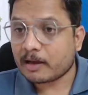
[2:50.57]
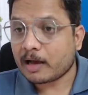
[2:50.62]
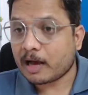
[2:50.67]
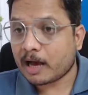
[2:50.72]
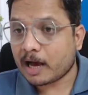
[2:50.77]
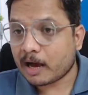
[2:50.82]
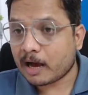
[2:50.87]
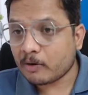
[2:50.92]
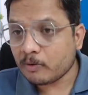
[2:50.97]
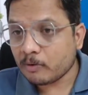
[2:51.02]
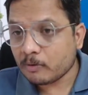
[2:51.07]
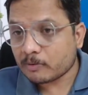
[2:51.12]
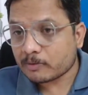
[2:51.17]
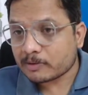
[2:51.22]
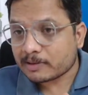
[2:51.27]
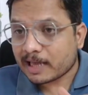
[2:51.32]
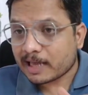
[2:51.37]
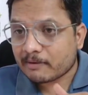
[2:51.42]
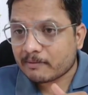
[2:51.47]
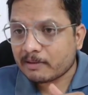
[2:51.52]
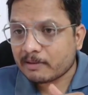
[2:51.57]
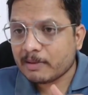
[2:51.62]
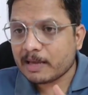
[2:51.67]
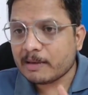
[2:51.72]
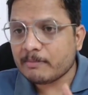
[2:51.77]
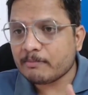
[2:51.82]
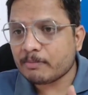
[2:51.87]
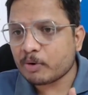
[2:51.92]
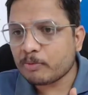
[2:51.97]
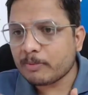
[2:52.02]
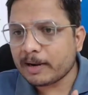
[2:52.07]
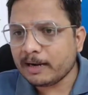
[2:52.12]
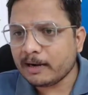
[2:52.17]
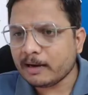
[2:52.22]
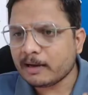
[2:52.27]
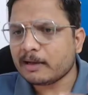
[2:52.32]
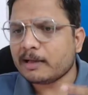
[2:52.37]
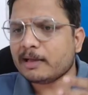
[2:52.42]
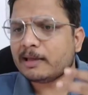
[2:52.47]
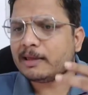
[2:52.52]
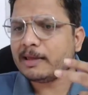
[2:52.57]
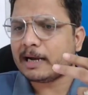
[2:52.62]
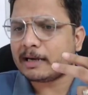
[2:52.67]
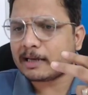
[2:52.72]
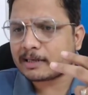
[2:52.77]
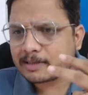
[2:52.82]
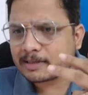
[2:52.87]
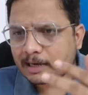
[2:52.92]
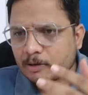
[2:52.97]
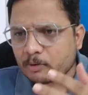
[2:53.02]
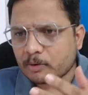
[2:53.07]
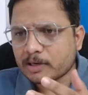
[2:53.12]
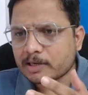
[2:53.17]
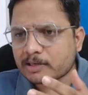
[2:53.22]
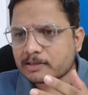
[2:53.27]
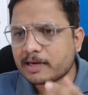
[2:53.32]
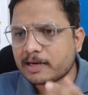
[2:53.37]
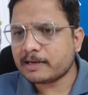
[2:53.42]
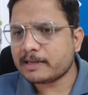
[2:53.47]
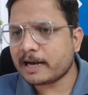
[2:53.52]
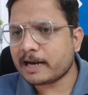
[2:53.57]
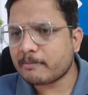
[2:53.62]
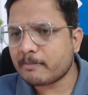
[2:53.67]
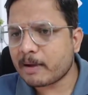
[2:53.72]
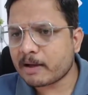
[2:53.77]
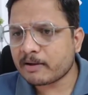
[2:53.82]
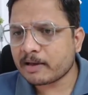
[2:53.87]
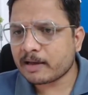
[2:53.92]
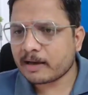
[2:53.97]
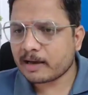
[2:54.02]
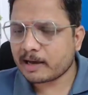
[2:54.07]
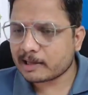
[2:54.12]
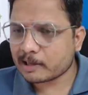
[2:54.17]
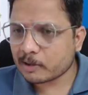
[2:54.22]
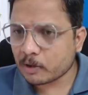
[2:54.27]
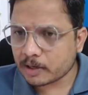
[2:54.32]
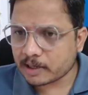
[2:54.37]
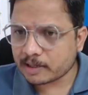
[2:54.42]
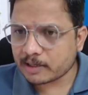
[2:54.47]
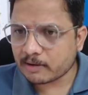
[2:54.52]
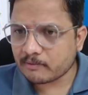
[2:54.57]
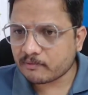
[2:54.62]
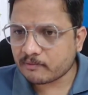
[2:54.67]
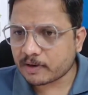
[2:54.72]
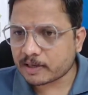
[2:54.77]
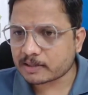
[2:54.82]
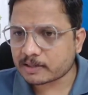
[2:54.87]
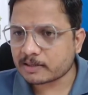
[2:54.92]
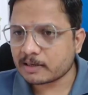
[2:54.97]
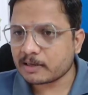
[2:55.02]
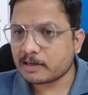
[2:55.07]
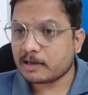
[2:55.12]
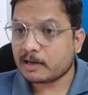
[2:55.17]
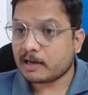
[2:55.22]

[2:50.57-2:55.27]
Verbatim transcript: How there will be improvement? Let us try to understand that by algorithm first.